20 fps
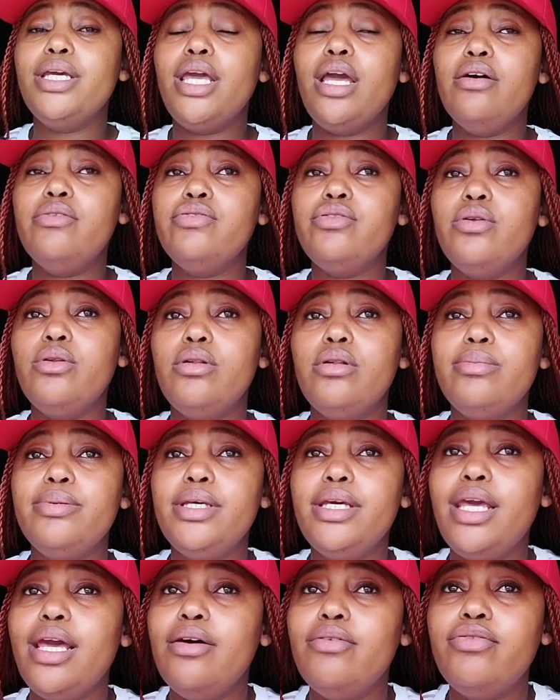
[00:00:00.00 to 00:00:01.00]

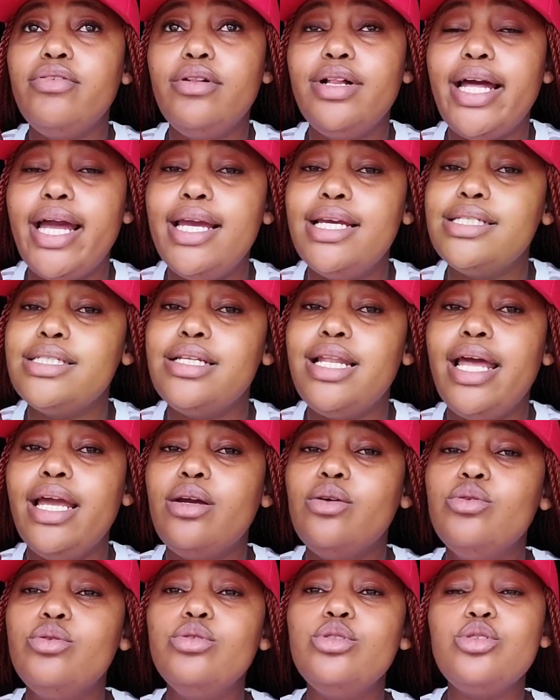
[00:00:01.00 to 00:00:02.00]
guys.
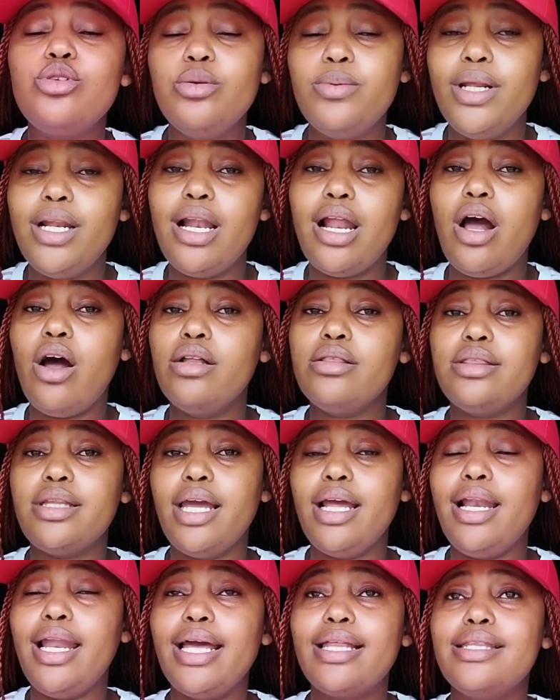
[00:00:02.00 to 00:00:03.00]
Like, who should be out
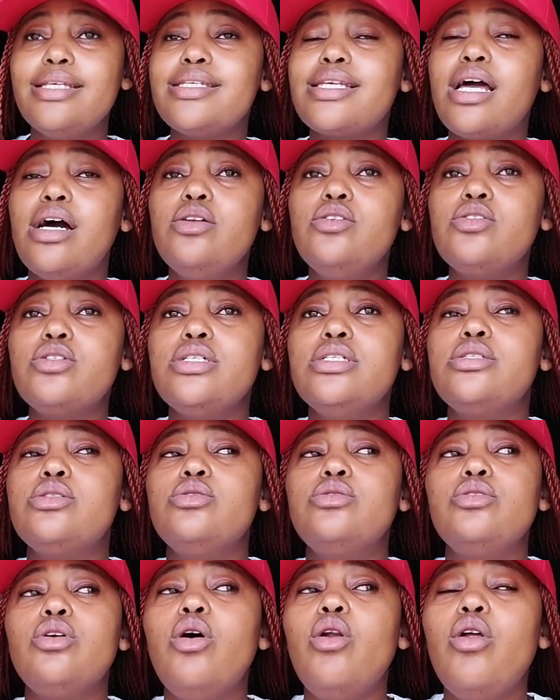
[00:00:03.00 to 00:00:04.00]
there? Like, this country
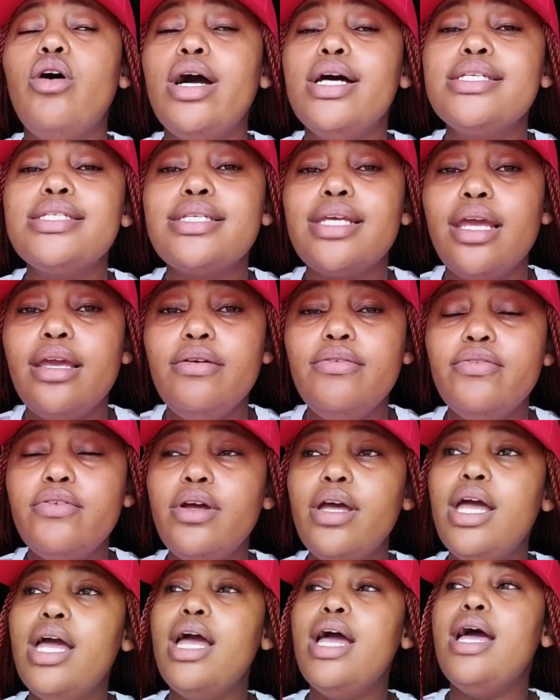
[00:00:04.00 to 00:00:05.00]
is no longer
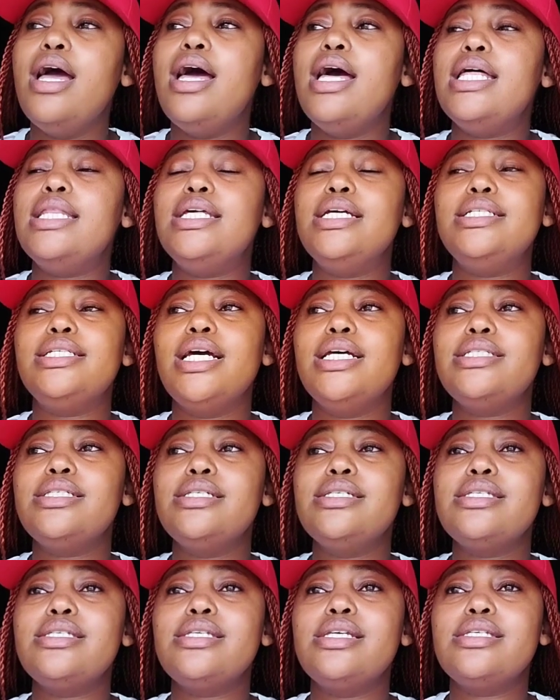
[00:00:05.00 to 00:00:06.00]
safe. The
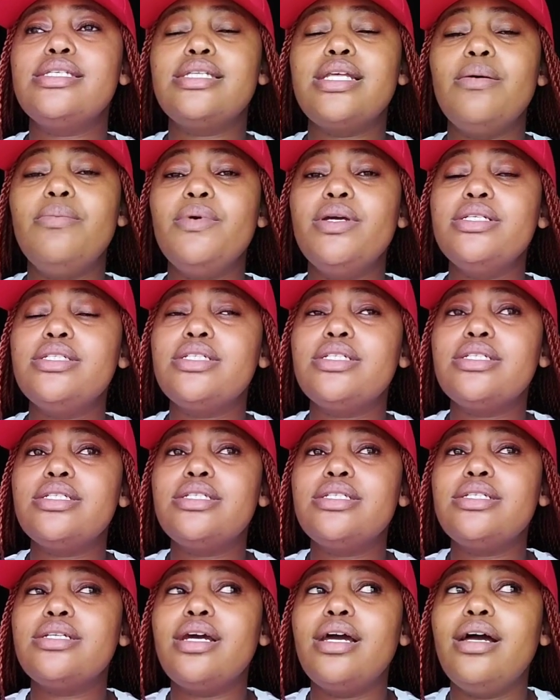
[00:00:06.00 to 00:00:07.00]
justice system is
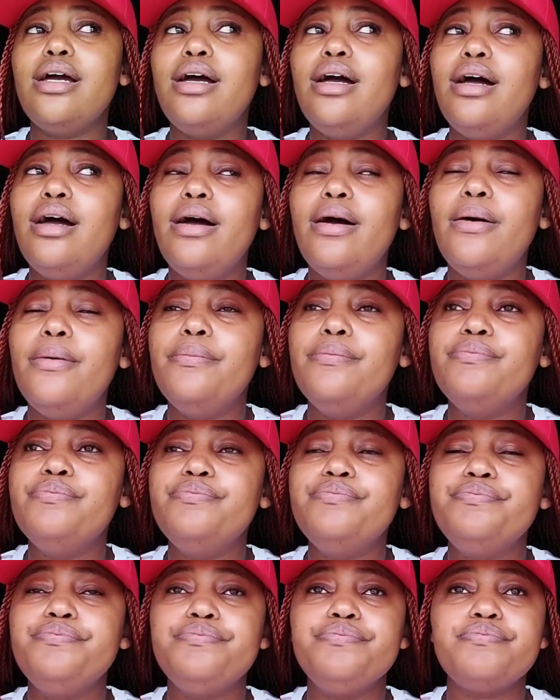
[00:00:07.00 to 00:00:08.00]
just
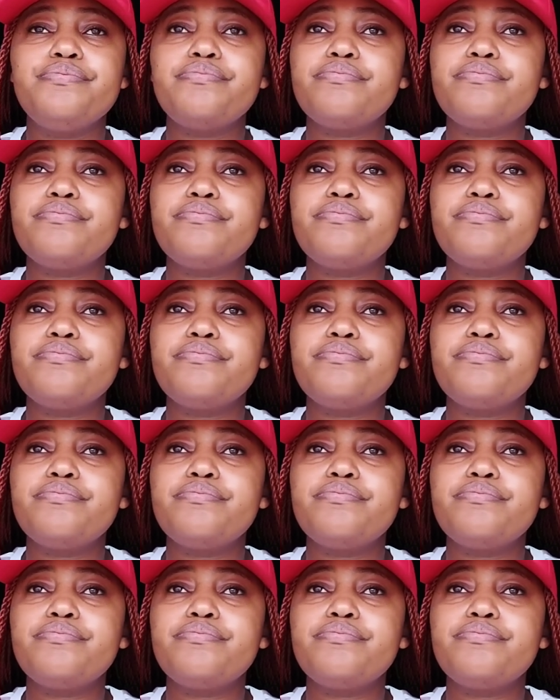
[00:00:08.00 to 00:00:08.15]
failing